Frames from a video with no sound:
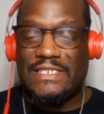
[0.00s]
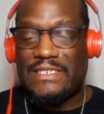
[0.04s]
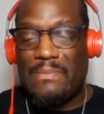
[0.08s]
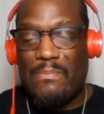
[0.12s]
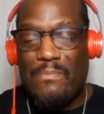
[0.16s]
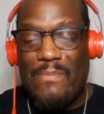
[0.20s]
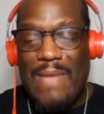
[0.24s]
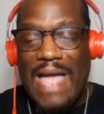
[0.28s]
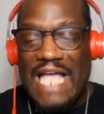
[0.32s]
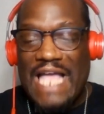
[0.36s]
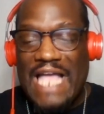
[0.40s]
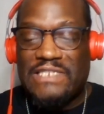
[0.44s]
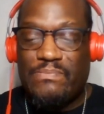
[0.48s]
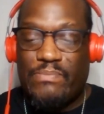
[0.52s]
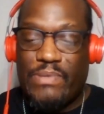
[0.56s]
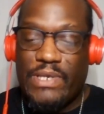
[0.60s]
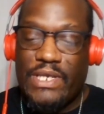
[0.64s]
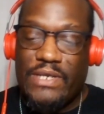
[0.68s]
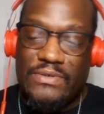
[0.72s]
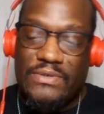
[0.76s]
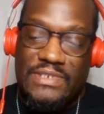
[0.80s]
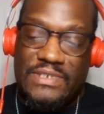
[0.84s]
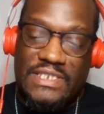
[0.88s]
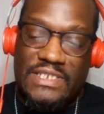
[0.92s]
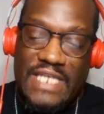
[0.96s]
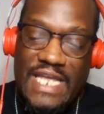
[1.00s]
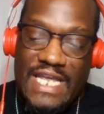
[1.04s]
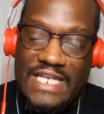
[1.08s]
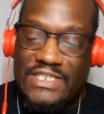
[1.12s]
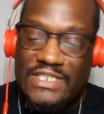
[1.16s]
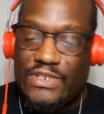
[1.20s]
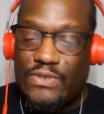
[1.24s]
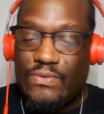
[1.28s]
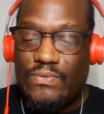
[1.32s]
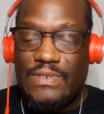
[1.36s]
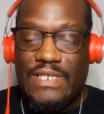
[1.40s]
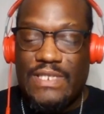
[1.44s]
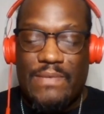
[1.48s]
a Max Bill set,
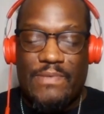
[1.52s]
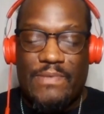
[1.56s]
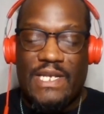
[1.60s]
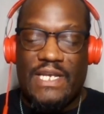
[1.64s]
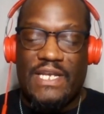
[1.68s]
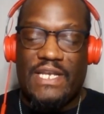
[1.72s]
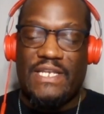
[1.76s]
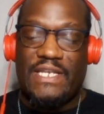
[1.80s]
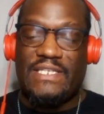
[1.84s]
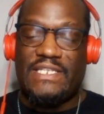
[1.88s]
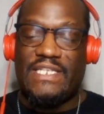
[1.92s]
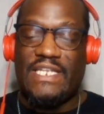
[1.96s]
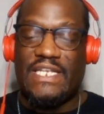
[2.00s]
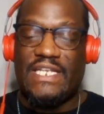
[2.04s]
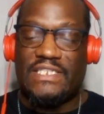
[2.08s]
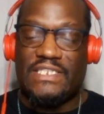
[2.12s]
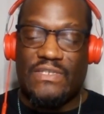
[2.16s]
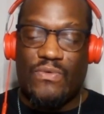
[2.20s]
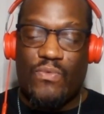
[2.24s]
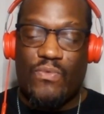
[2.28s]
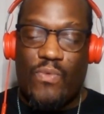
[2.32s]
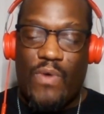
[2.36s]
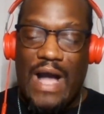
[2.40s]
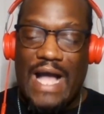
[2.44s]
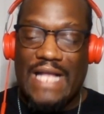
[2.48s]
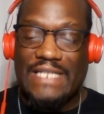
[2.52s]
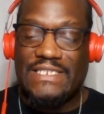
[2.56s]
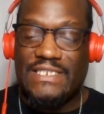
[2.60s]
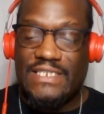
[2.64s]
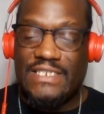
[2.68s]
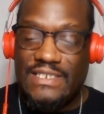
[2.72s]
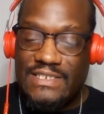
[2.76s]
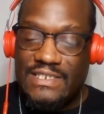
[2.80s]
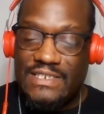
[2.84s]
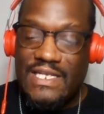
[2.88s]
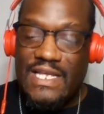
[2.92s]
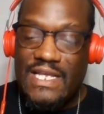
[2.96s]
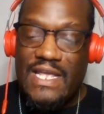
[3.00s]
2 limited edition
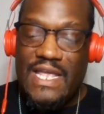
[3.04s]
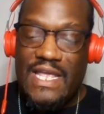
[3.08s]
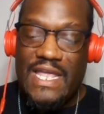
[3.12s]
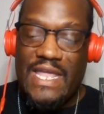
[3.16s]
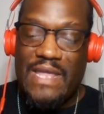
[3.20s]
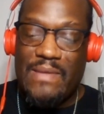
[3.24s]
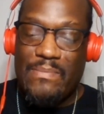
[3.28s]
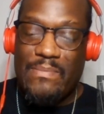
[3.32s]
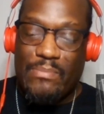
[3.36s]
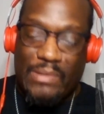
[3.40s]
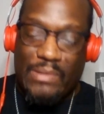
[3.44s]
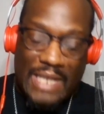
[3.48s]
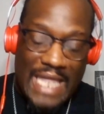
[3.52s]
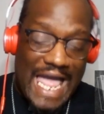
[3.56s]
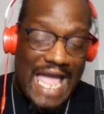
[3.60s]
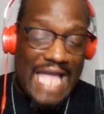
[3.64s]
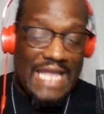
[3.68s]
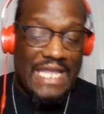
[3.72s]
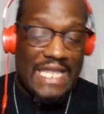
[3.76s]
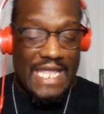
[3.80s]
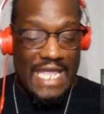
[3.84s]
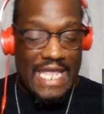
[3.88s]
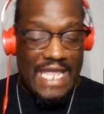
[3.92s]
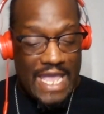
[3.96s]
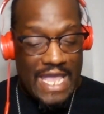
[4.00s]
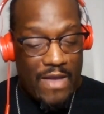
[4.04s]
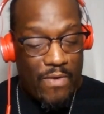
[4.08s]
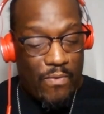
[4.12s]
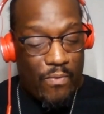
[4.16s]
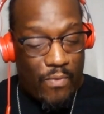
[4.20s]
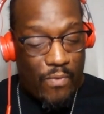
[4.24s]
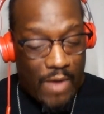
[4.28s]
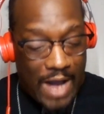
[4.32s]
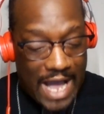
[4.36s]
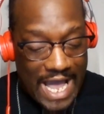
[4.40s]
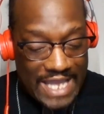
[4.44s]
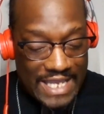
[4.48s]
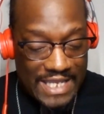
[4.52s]
watches in black and
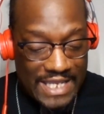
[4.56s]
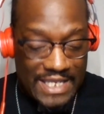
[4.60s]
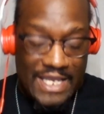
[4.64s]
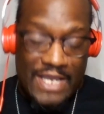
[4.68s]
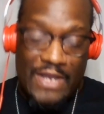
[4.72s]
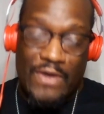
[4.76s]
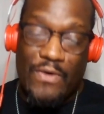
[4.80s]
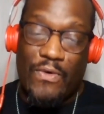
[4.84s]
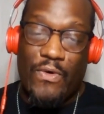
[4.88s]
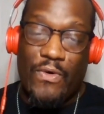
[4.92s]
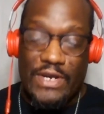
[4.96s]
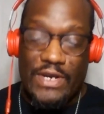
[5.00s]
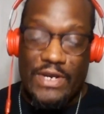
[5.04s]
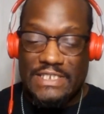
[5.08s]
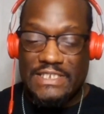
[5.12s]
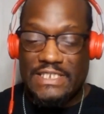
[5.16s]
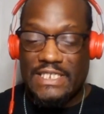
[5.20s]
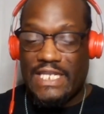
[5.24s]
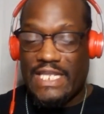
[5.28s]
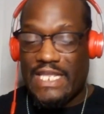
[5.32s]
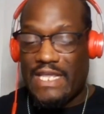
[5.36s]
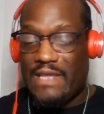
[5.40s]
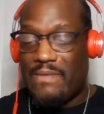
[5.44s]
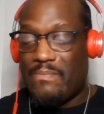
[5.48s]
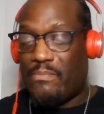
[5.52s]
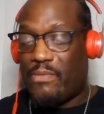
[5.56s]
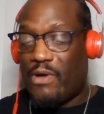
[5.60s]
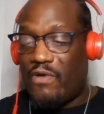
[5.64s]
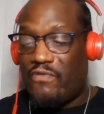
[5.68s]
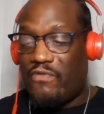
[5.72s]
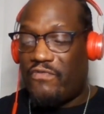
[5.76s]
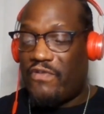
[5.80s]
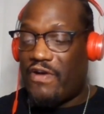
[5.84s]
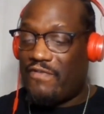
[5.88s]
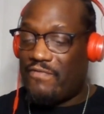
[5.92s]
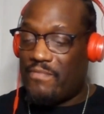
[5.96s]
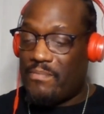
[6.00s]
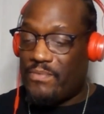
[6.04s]
white. In order to get both
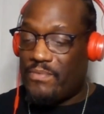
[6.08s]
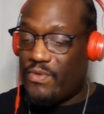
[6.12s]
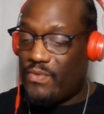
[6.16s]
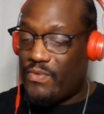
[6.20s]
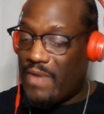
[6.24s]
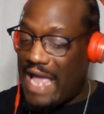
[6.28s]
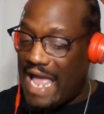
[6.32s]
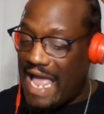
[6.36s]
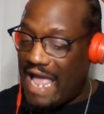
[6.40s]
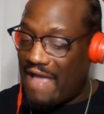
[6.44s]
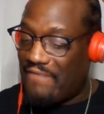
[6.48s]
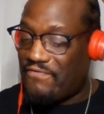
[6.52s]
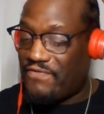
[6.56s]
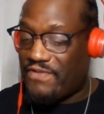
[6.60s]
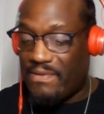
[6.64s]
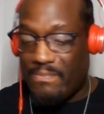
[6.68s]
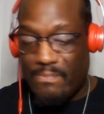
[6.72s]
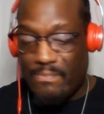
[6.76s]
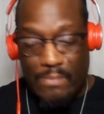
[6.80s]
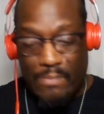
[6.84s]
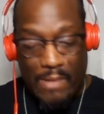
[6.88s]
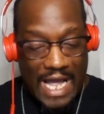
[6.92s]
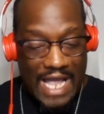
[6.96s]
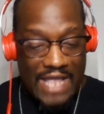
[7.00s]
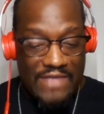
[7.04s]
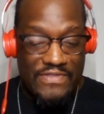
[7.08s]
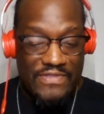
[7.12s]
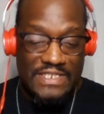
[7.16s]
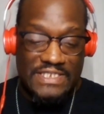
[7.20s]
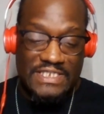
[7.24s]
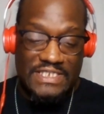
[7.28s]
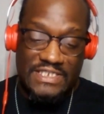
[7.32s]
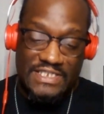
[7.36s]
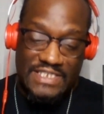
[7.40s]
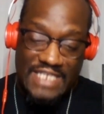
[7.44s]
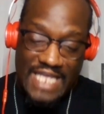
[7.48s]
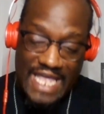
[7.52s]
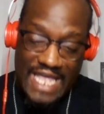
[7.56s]
of them, you have to buy the
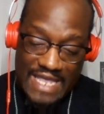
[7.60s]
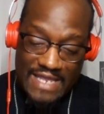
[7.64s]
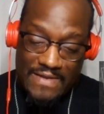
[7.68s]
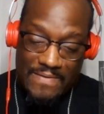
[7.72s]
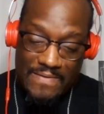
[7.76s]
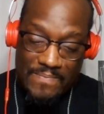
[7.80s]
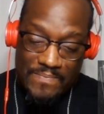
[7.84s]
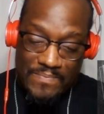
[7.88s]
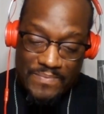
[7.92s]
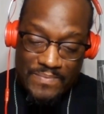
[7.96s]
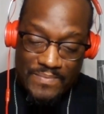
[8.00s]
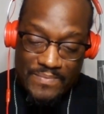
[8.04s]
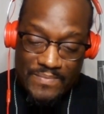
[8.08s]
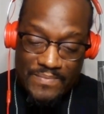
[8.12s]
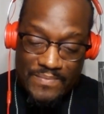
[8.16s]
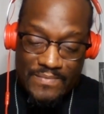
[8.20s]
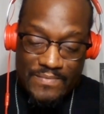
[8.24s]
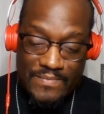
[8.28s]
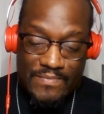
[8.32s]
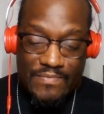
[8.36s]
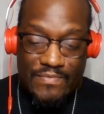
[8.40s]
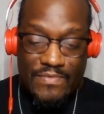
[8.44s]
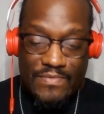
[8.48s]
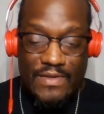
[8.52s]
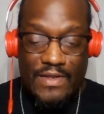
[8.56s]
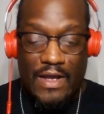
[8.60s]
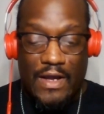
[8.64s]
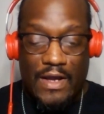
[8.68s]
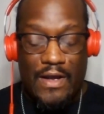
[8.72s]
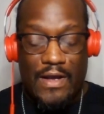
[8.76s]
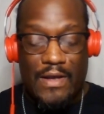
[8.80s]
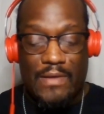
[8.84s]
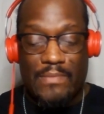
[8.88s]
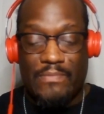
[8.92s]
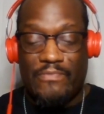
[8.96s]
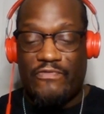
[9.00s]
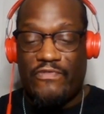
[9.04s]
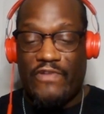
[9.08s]
set.
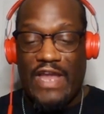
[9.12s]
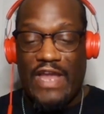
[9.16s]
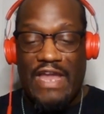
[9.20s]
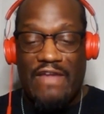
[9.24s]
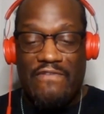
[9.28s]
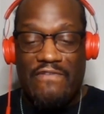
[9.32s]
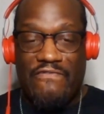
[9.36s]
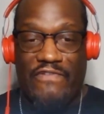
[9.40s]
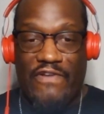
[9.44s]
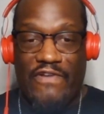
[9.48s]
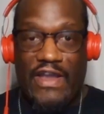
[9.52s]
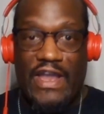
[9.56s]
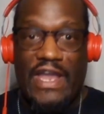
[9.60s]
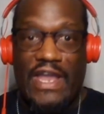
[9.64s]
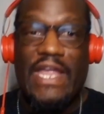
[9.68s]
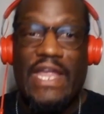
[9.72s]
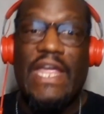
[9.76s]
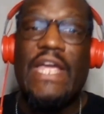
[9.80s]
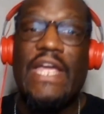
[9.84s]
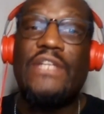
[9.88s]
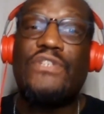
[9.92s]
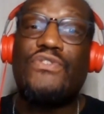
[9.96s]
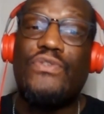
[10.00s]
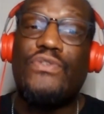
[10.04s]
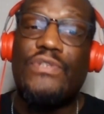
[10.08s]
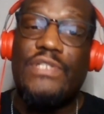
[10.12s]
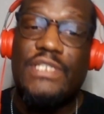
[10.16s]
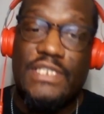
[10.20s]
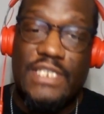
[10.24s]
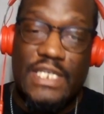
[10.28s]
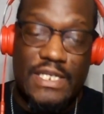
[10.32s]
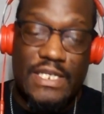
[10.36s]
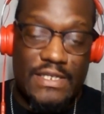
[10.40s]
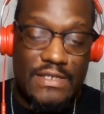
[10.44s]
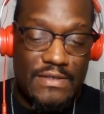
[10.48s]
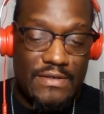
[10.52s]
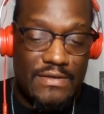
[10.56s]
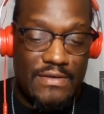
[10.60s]
Very, very
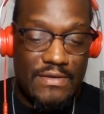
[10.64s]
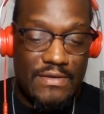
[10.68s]
interesting.